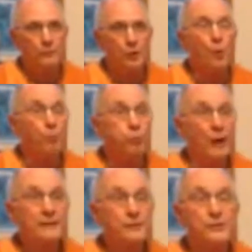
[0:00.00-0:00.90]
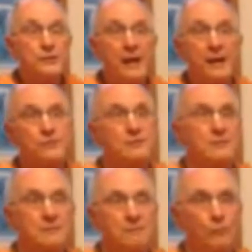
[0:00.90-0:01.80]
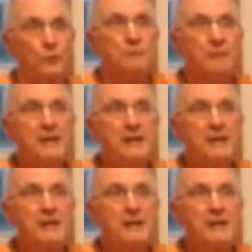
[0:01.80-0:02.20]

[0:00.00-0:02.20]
So practice, yes, will